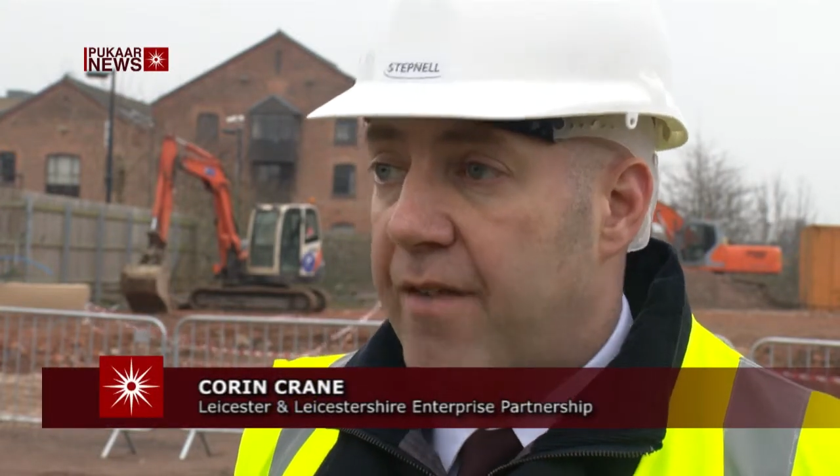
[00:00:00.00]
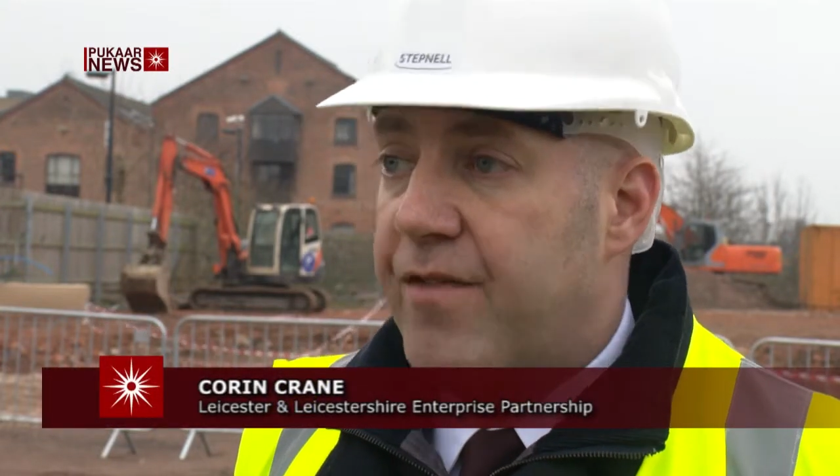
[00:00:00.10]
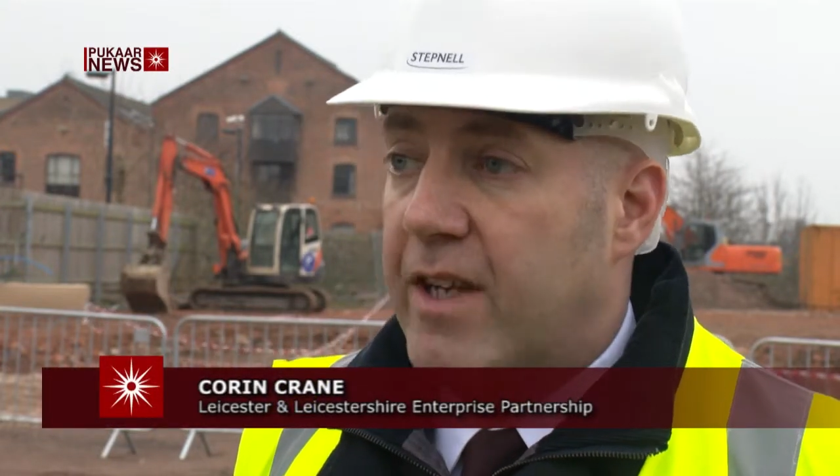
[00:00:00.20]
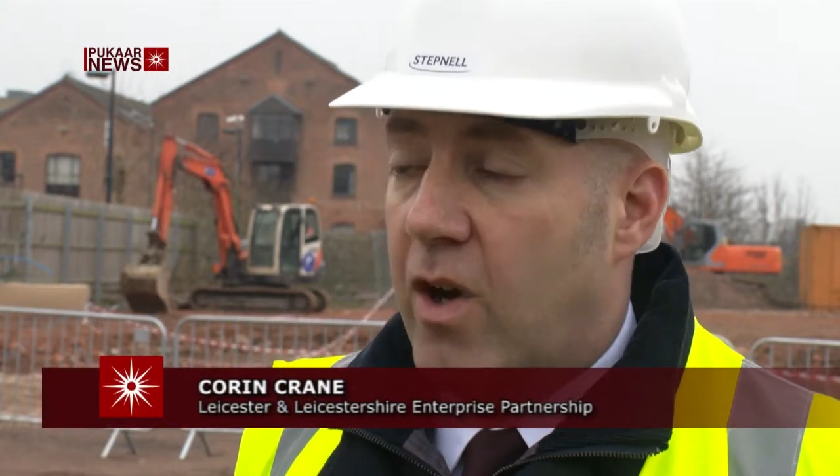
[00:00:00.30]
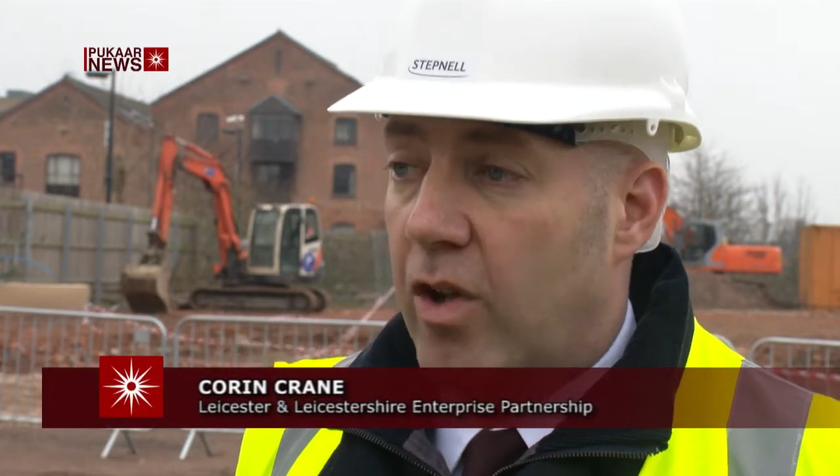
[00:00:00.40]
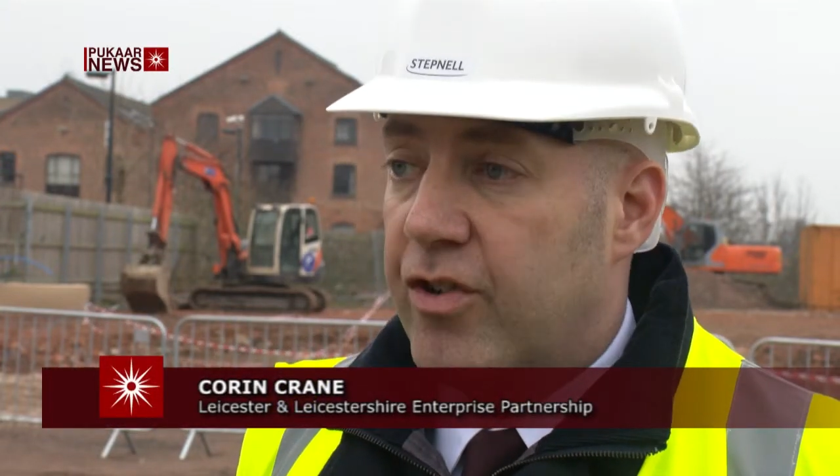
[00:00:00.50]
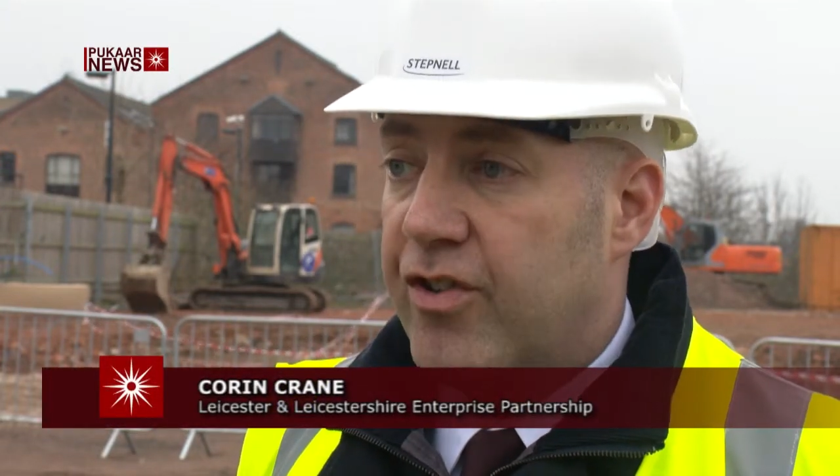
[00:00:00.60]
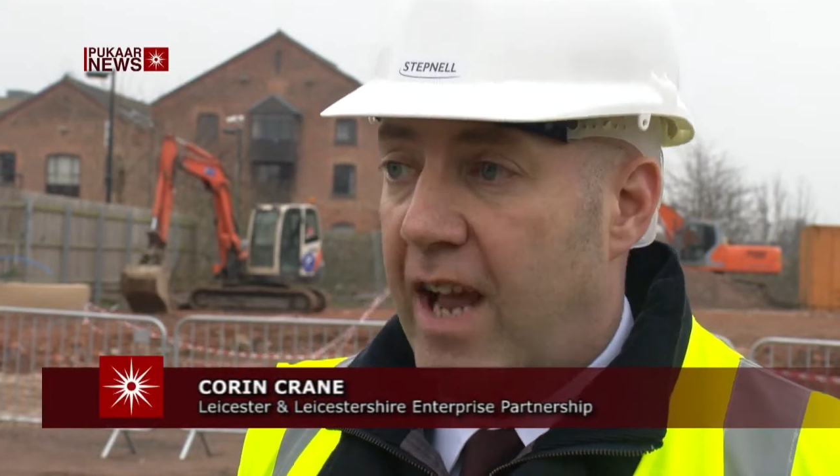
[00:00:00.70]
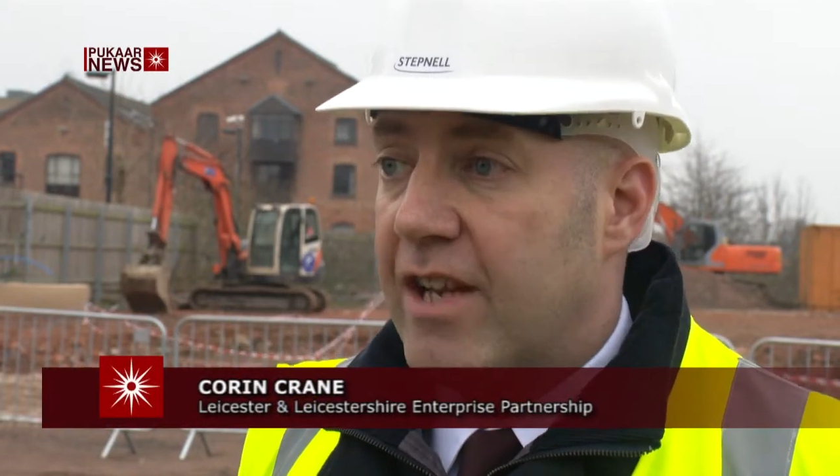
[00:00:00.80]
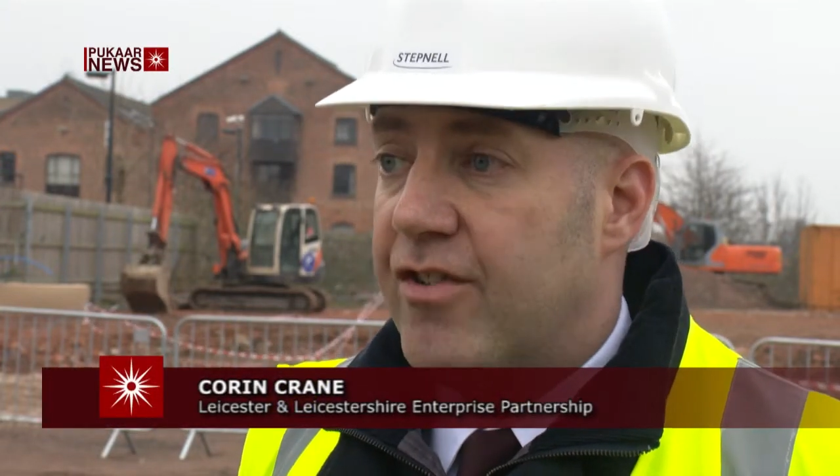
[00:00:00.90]
FE
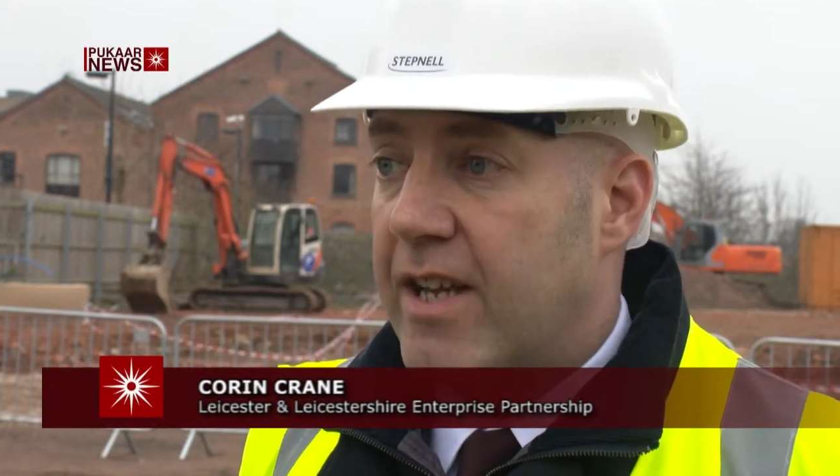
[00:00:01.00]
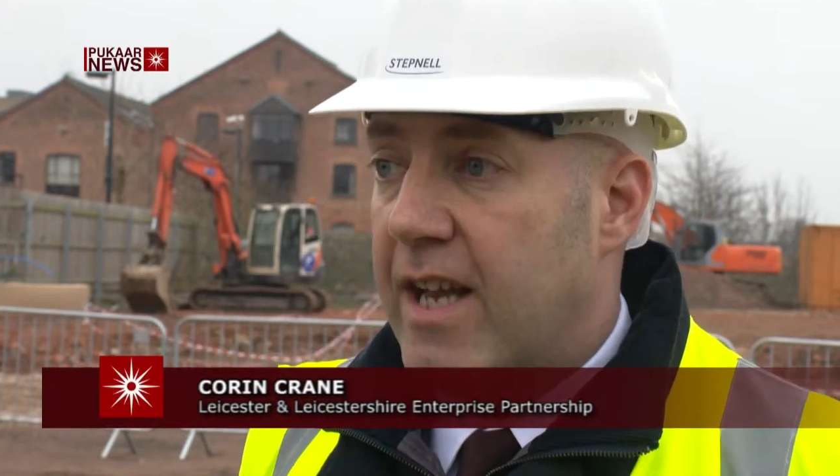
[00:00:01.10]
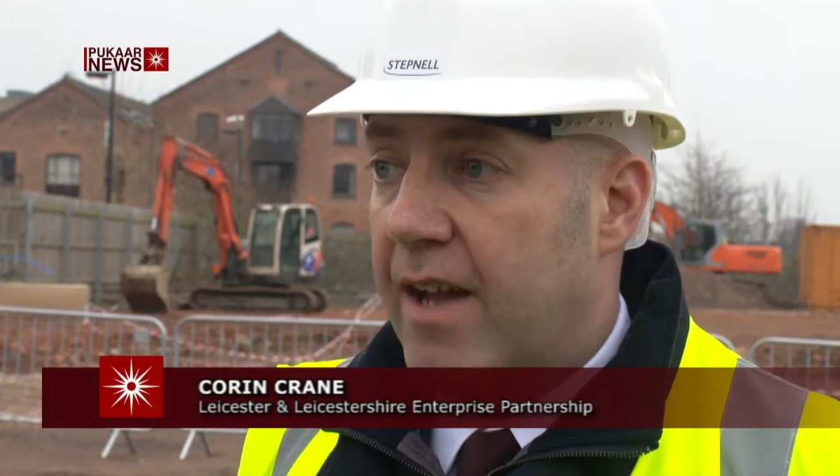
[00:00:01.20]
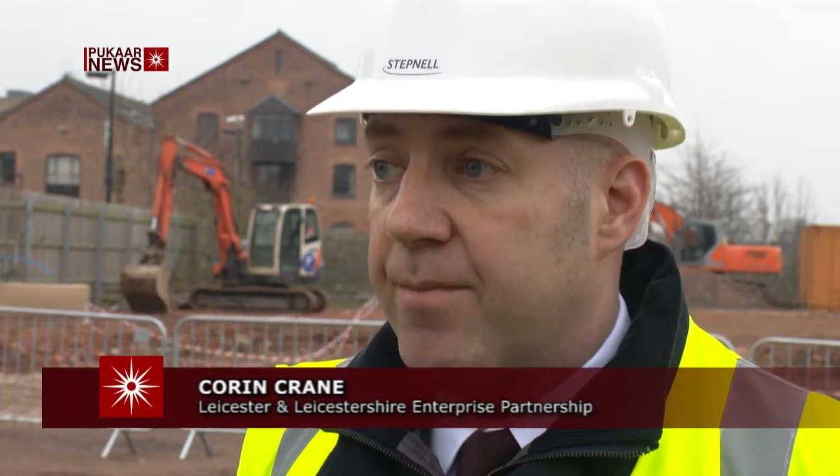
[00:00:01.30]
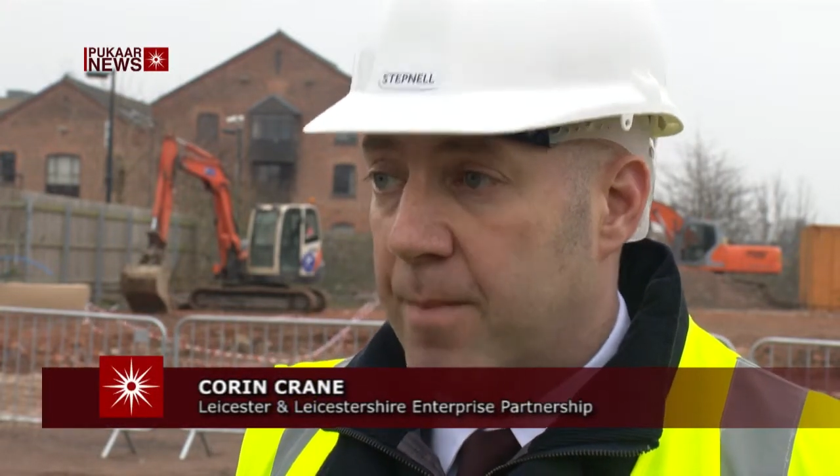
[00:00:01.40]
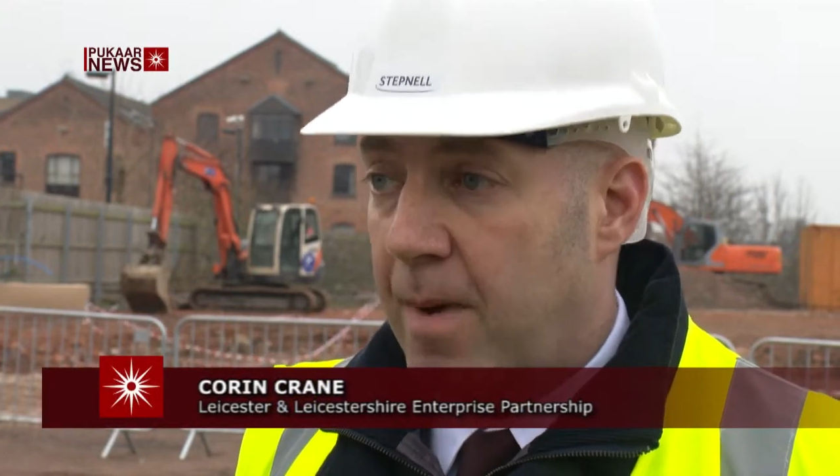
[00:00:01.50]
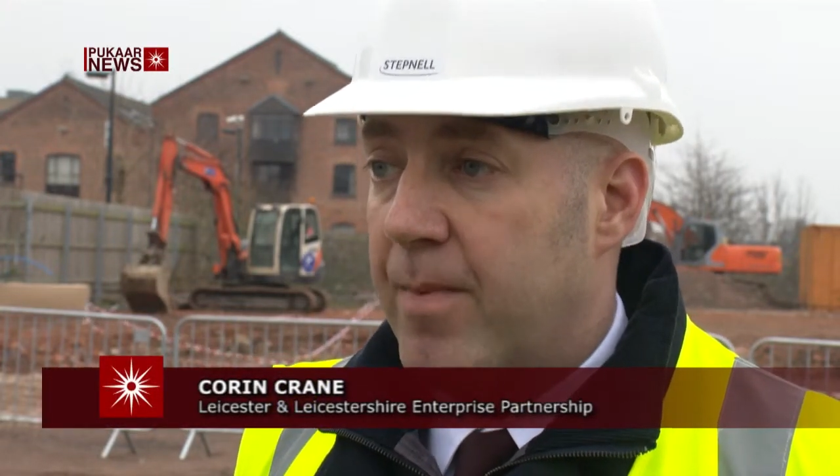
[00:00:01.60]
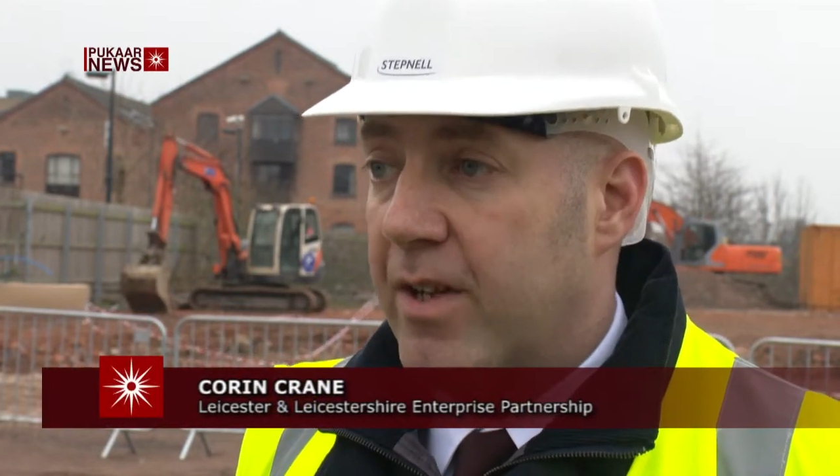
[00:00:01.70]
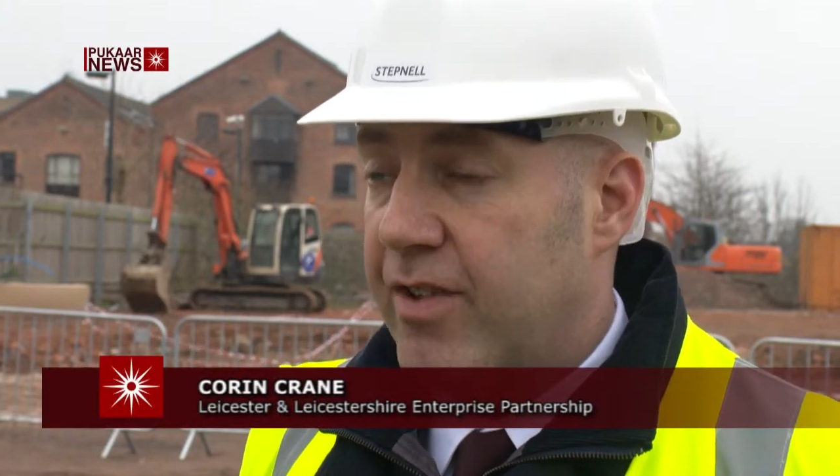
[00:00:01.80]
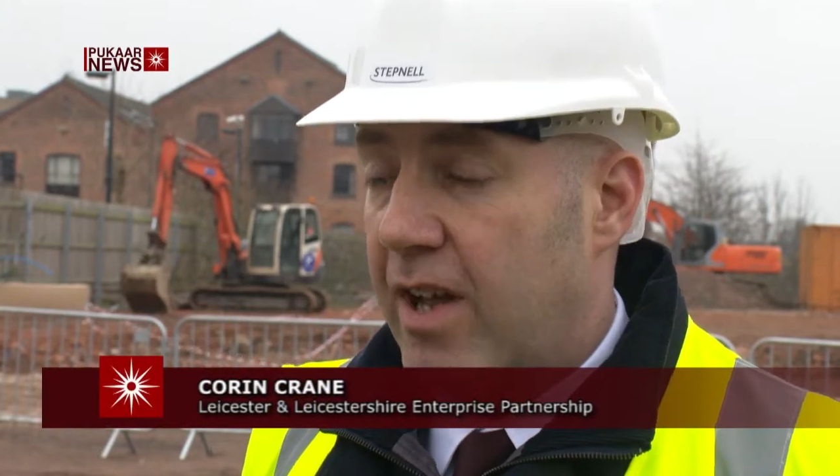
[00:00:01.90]
colleges, HE, and the
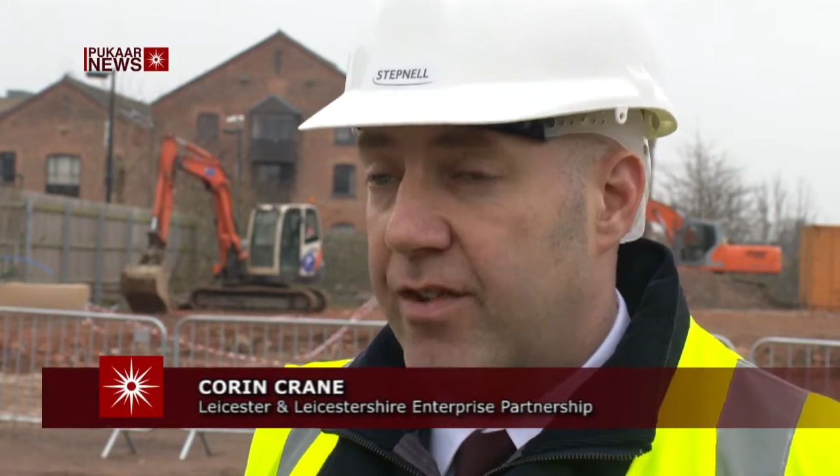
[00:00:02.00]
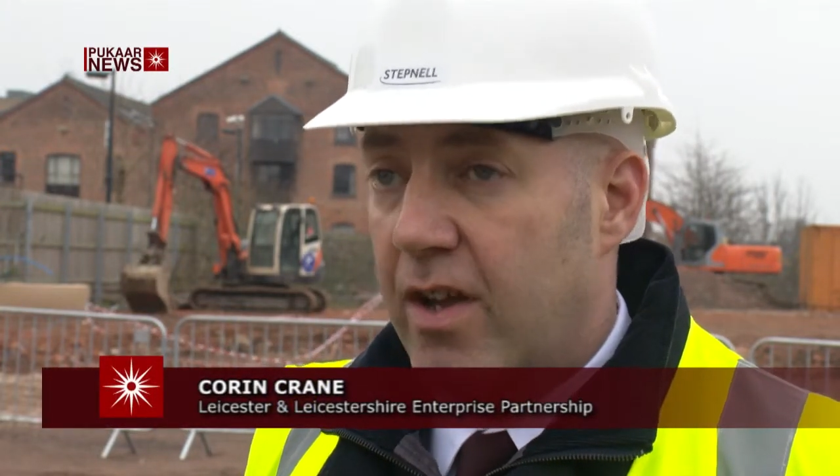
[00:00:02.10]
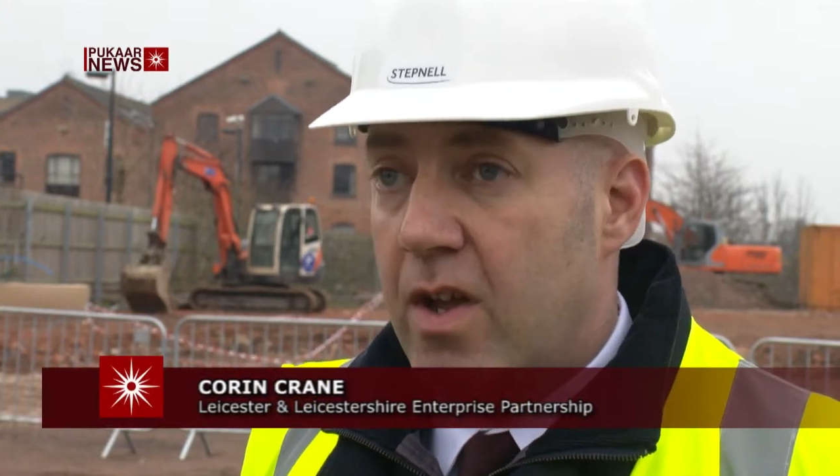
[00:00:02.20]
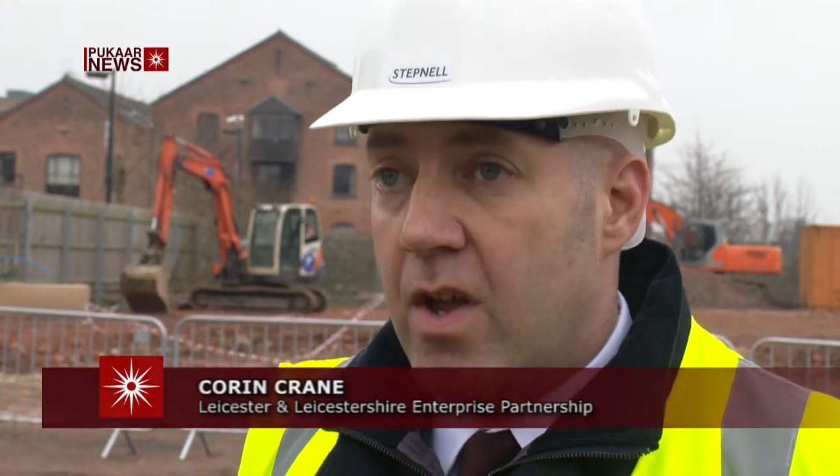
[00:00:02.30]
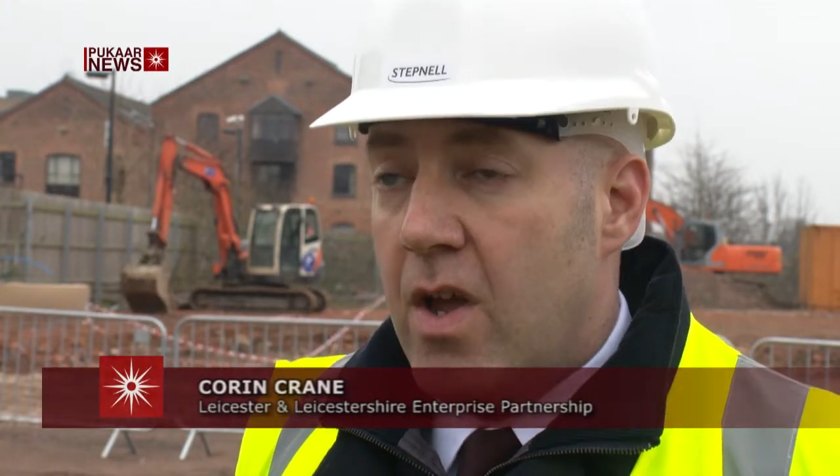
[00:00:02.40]
public sector.